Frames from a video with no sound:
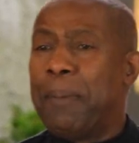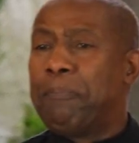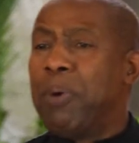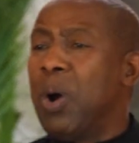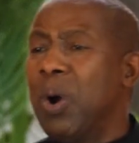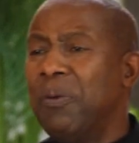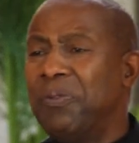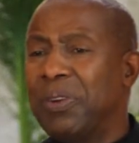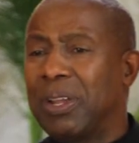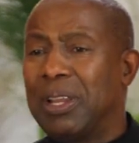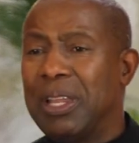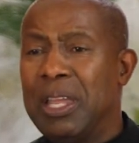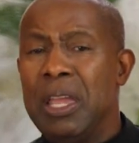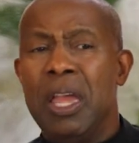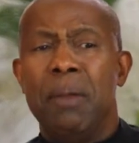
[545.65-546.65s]

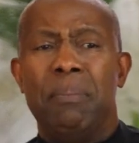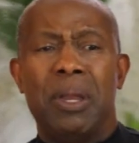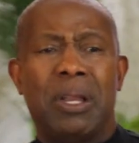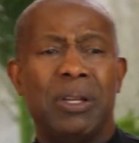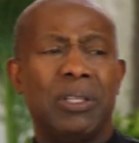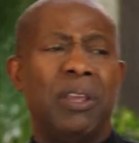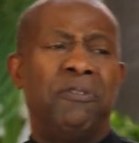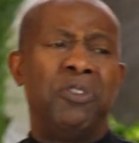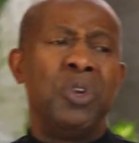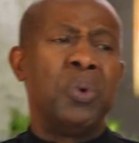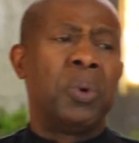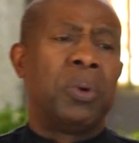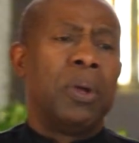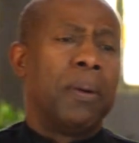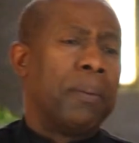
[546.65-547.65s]
perfectly, because if
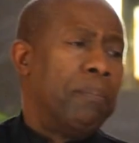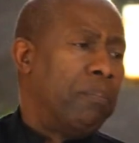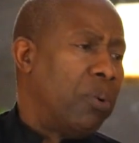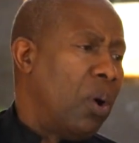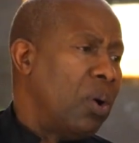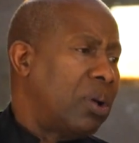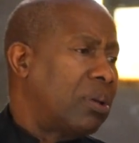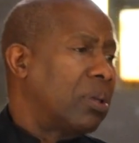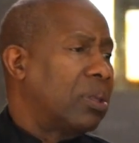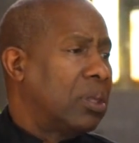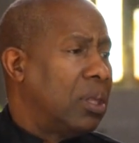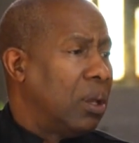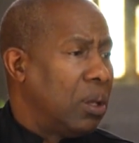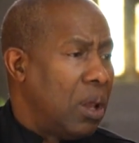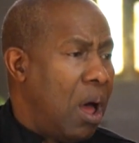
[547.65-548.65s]
you broke
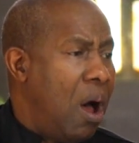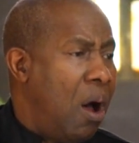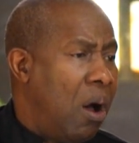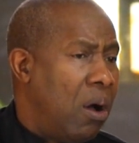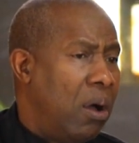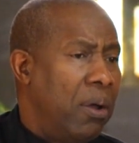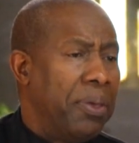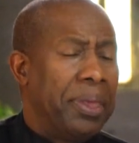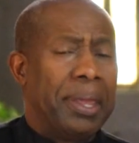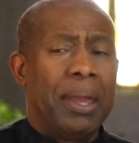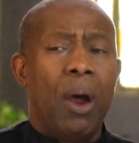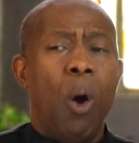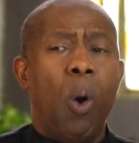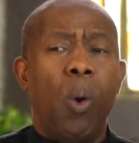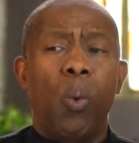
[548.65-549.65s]
the law,
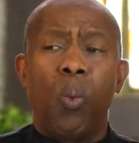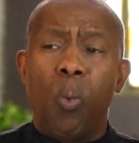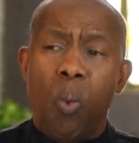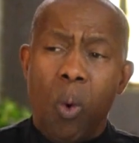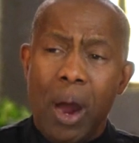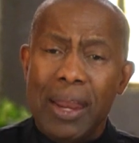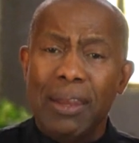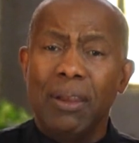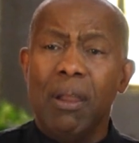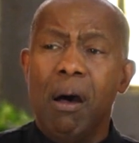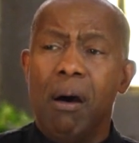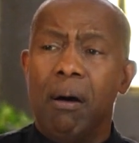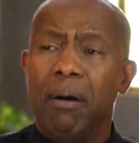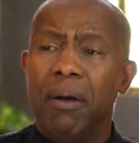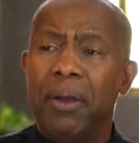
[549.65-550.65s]
one
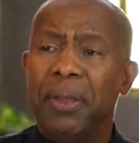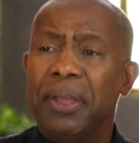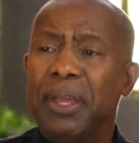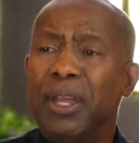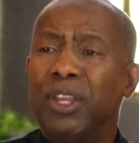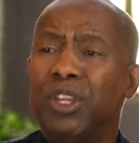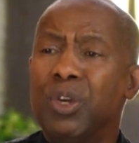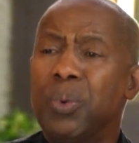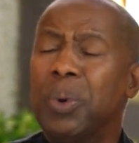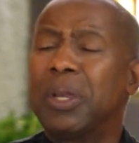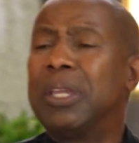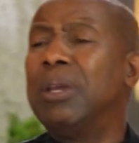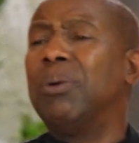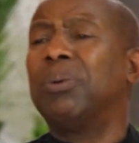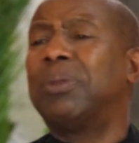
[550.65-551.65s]
law, you were
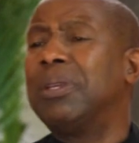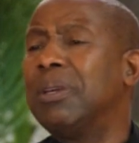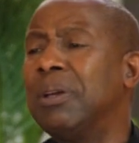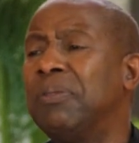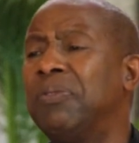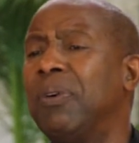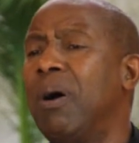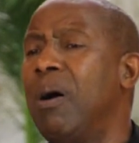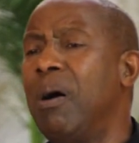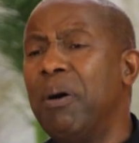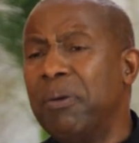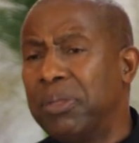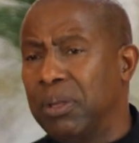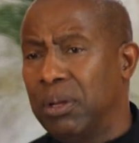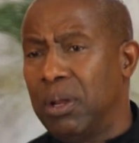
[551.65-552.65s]
guilty of
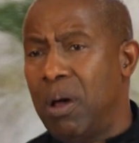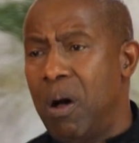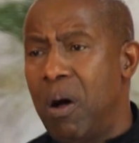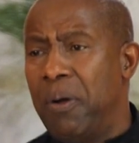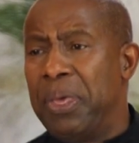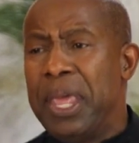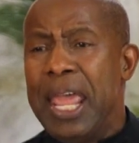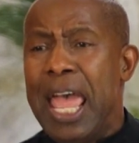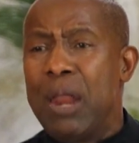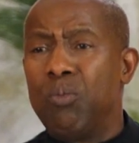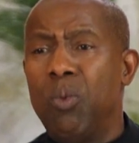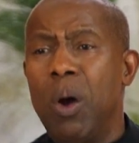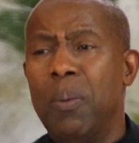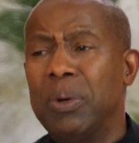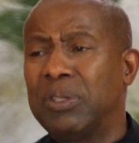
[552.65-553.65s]
all the law.
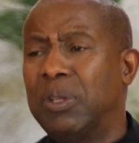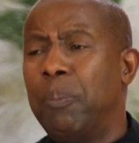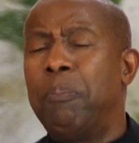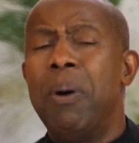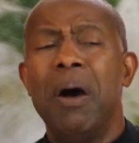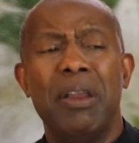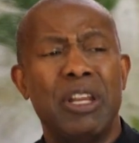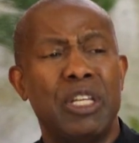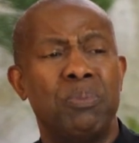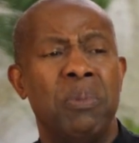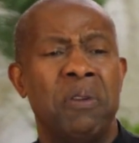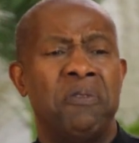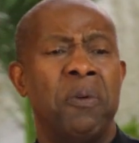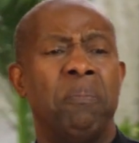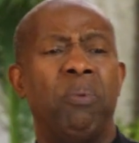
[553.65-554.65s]
And what was the
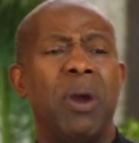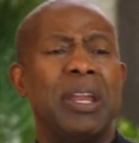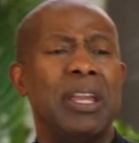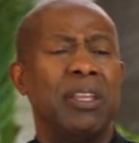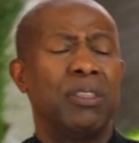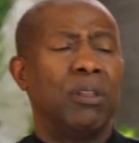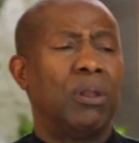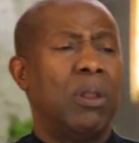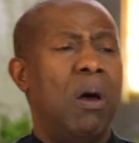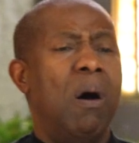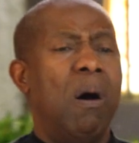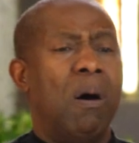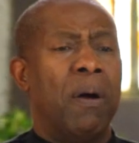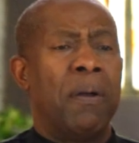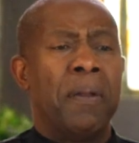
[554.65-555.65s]
punishment for breaking the
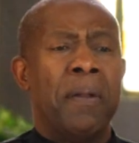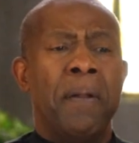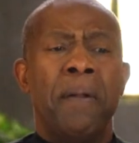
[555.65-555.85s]
law?